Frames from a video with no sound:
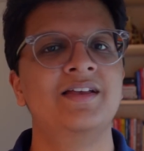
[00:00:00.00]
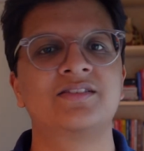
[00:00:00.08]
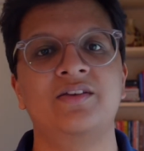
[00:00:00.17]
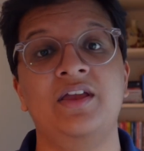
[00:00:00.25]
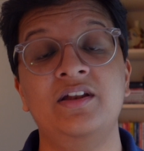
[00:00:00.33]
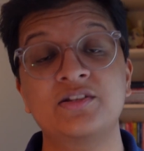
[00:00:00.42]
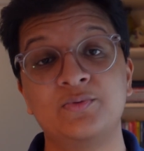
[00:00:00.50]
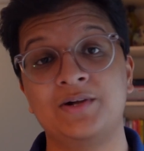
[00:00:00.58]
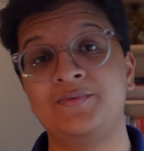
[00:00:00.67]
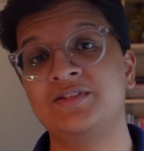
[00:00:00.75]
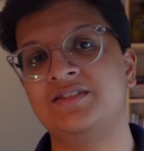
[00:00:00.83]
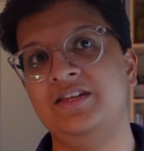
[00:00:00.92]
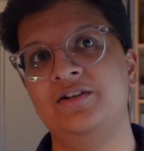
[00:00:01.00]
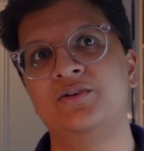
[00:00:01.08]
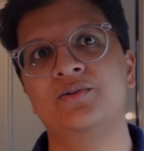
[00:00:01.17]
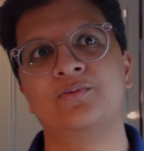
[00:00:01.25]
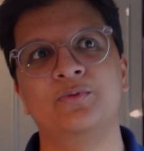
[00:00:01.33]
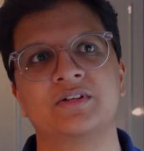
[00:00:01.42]
So English 110
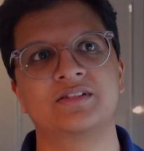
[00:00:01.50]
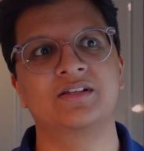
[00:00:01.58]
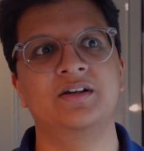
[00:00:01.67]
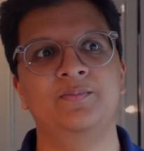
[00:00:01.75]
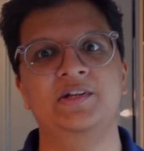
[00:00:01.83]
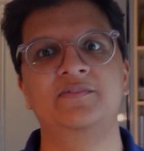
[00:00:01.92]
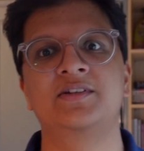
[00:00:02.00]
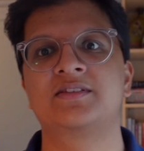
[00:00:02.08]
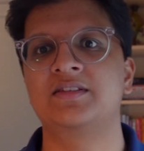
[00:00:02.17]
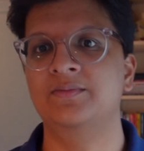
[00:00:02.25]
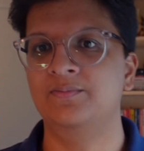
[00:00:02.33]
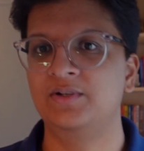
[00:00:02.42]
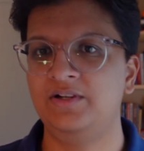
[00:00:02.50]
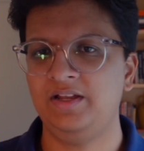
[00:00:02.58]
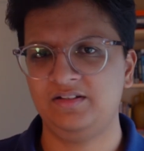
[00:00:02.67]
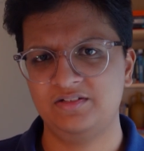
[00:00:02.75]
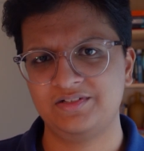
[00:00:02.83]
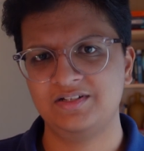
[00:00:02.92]
was a bit of a simpler
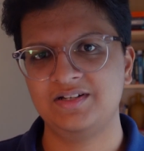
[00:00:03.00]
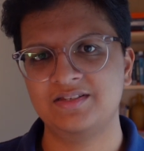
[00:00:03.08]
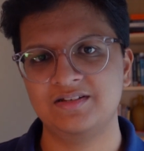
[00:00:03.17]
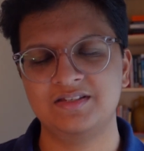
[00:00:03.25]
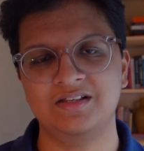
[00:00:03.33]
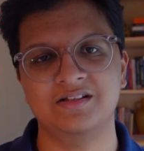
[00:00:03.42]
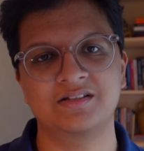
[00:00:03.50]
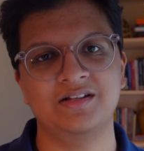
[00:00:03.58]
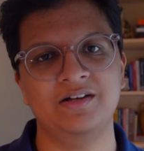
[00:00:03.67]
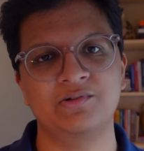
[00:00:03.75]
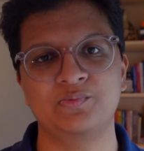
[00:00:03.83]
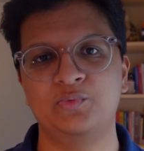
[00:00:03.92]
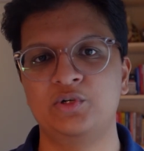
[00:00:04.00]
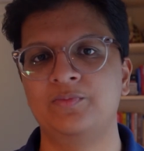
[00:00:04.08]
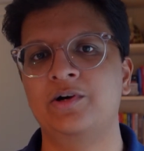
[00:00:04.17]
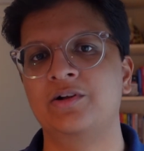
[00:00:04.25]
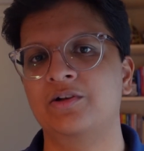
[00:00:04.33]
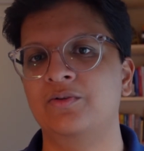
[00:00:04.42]
English class in the sense that it was more
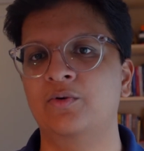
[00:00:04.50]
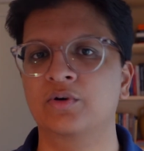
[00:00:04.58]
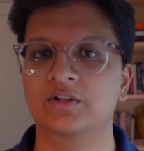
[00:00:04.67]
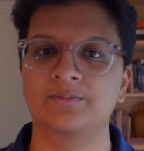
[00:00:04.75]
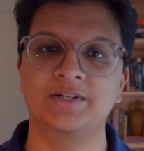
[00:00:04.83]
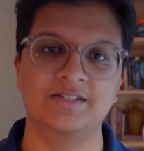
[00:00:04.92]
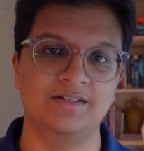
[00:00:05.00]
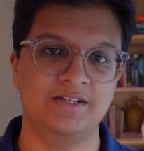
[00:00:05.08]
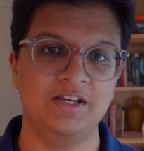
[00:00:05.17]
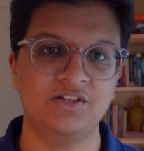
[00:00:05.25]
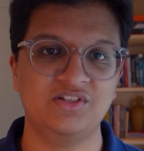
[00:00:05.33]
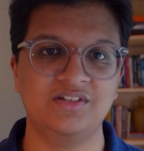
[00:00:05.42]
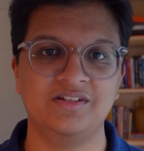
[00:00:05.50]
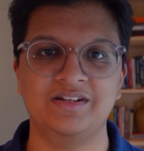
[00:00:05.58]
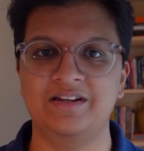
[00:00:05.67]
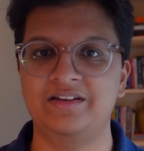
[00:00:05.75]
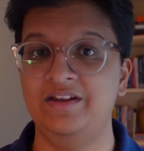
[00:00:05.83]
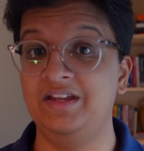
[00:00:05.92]
about oral presentation,
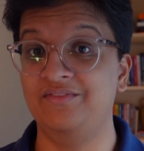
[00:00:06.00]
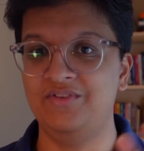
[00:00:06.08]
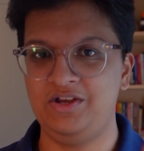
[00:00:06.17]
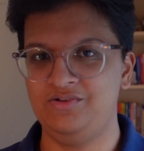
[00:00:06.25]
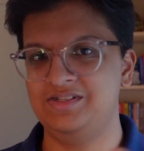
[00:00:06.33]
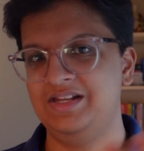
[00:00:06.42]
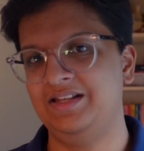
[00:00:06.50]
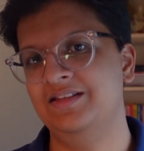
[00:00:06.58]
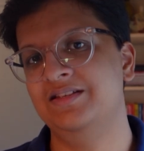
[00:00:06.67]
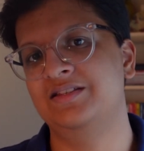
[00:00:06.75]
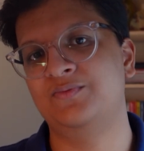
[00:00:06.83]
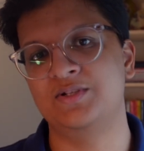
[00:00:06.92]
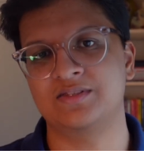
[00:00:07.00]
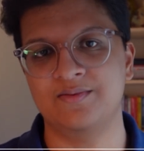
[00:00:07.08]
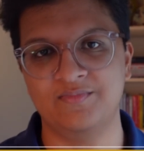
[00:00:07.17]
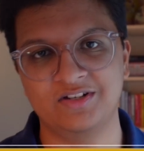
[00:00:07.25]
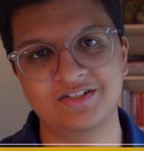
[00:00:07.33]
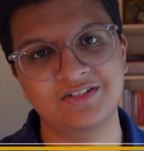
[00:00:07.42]
like creating videos like this for
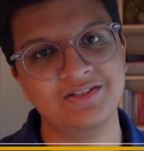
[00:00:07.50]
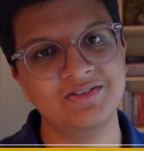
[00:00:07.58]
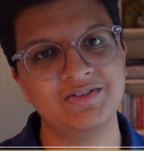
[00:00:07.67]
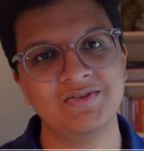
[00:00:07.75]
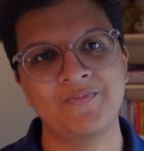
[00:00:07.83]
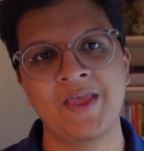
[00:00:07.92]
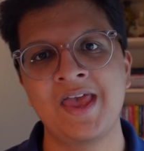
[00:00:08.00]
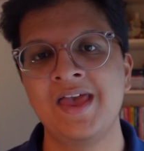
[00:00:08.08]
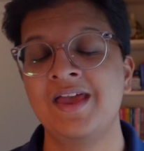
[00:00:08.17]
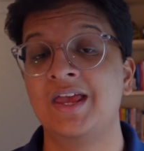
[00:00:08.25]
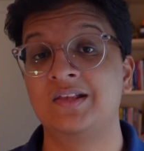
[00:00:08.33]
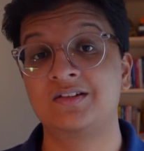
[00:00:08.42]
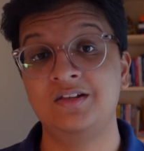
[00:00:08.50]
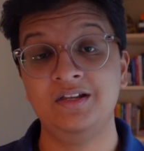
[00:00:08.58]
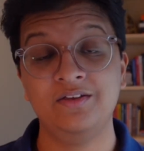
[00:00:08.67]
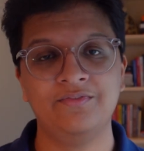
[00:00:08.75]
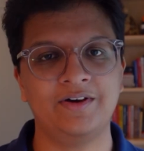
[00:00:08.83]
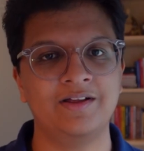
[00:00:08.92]
submissions. It's a
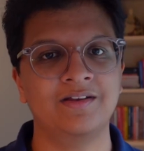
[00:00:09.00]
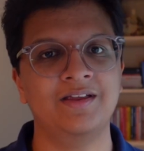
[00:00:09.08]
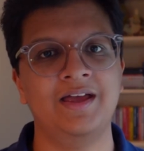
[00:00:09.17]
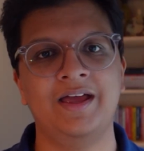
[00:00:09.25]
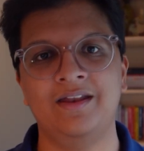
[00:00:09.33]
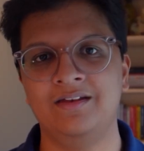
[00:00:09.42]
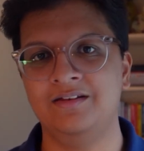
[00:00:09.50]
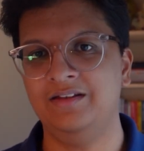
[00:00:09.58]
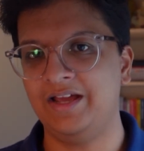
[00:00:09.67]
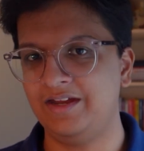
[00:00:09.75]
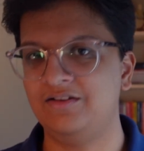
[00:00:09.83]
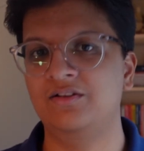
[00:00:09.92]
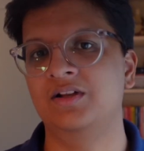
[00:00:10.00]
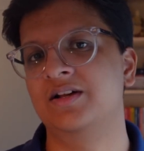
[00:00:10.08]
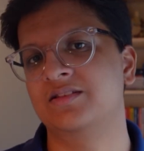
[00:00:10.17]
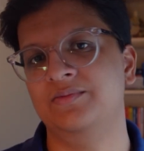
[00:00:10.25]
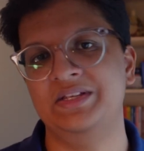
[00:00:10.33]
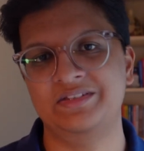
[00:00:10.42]
really fun and lighter
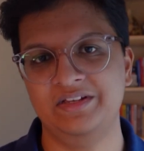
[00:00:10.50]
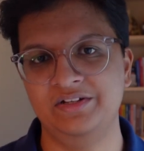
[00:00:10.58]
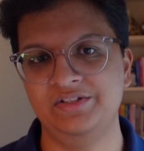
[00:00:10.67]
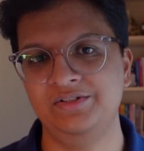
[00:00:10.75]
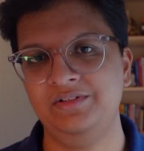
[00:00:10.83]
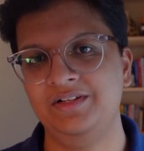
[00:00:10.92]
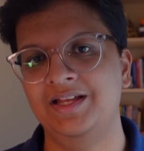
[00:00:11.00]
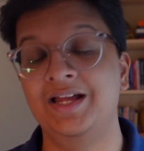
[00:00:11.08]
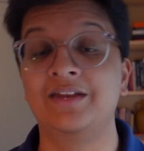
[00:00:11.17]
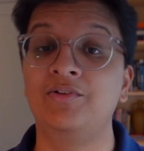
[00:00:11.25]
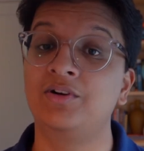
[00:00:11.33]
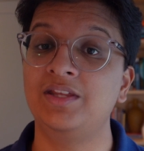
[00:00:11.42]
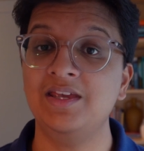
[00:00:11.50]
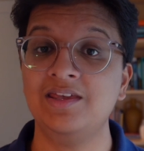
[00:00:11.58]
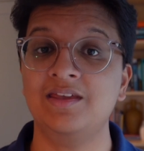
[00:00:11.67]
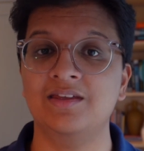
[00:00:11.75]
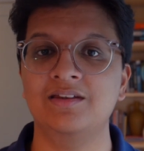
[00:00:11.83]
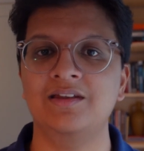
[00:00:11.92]
class on my schedule, and if you're
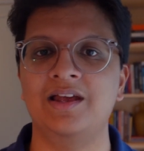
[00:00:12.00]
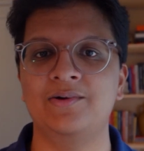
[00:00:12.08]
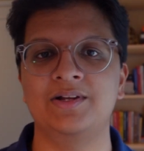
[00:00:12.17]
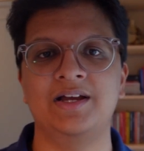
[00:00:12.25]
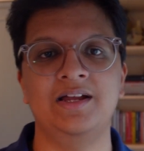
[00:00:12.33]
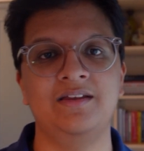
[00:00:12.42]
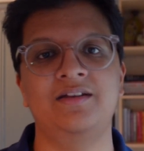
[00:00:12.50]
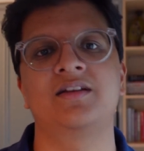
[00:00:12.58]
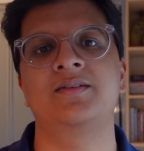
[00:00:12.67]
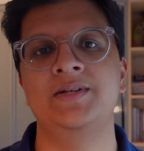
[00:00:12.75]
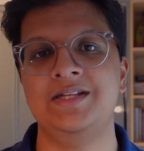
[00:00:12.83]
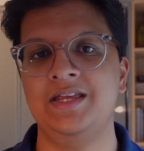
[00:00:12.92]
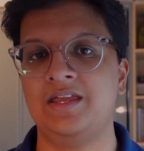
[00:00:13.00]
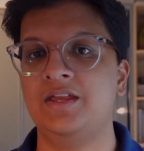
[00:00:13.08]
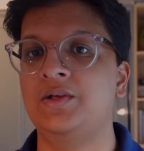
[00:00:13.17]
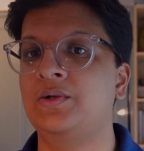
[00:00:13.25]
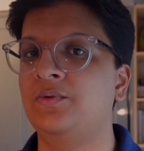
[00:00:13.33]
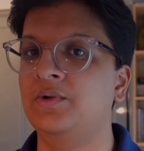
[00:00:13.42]
taking it, I would highly recommend taking
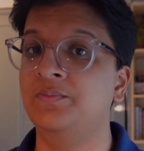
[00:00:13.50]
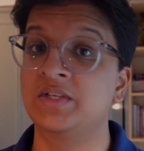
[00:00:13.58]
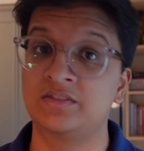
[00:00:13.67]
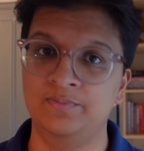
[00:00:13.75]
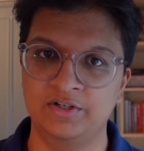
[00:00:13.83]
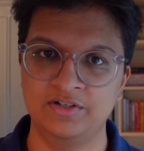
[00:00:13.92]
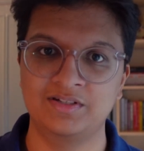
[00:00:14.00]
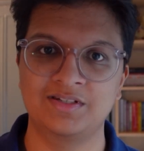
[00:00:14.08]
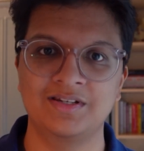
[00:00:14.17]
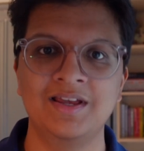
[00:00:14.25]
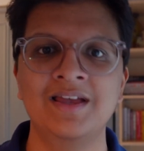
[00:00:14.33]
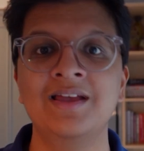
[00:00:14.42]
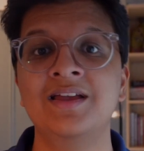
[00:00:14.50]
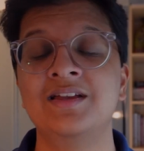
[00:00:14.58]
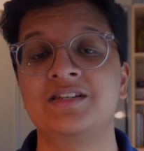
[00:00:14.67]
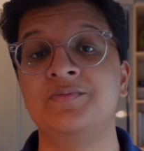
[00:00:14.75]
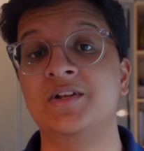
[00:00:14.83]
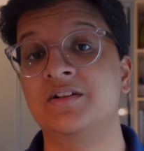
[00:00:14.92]
it with Ms. Bush.
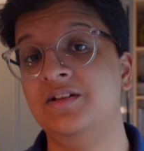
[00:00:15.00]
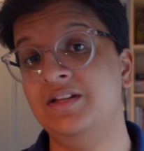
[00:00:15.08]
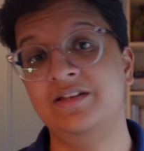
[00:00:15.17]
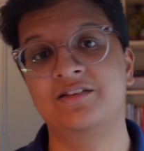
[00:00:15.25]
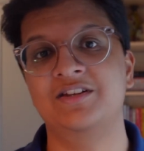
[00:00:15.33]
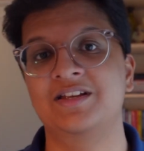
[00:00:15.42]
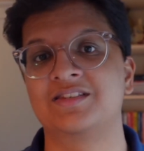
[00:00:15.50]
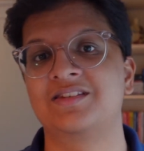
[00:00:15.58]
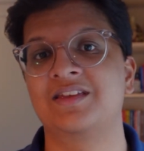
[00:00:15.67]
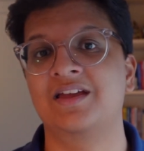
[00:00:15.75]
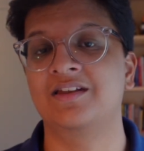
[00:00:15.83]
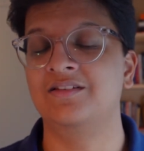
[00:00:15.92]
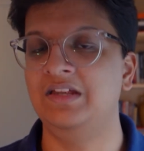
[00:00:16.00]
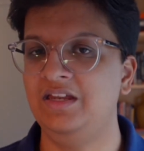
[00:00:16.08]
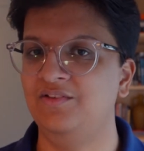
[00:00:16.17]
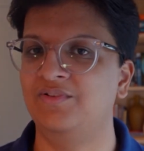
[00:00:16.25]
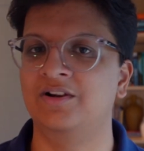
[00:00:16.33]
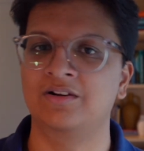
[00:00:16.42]
She made it really interesting and a really
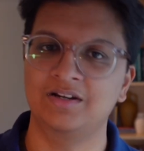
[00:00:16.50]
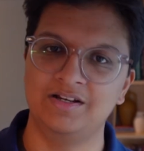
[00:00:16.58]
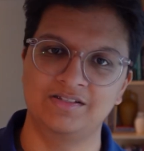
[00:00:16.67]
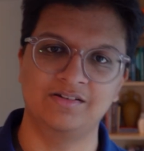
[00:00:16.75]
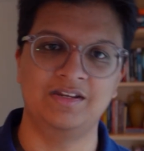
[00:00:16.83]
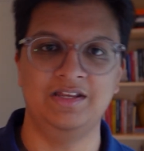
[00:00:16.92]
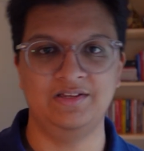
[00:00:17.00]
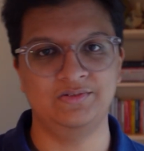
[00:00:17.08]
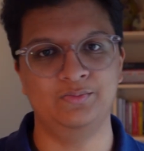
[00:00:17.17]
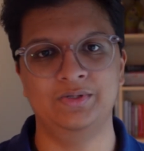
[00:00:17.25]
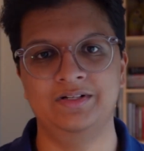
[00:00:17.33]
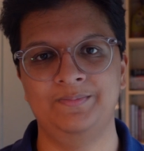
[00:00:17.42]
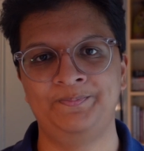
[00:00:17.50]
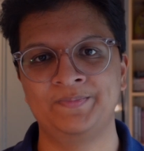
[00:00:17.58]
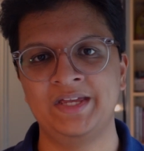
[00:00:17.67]
fun class to take as well.